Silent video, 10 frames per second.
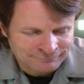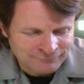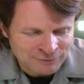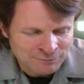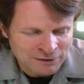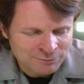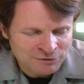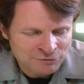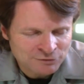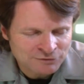It may be
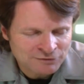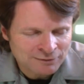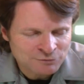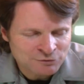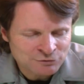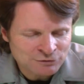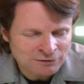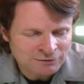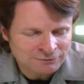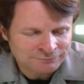during times of
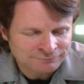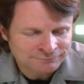struggle